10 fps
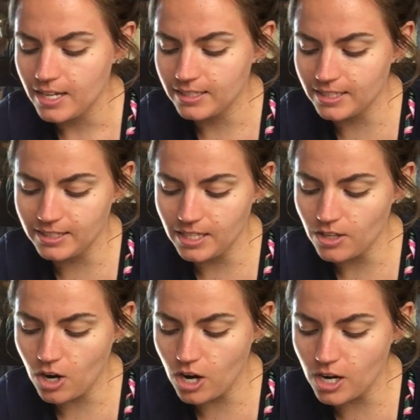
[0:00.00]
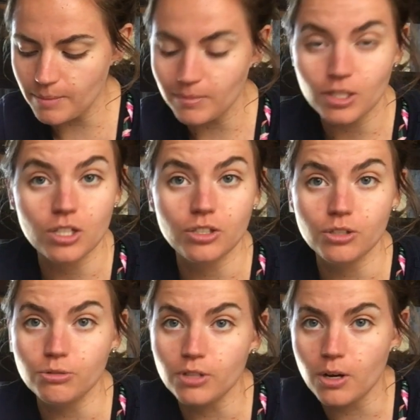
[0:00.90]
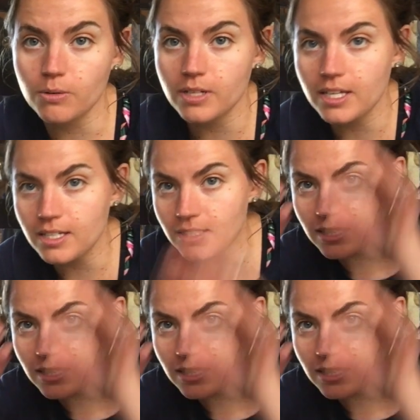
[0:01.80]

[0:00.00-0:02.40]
To see the harm, you don't need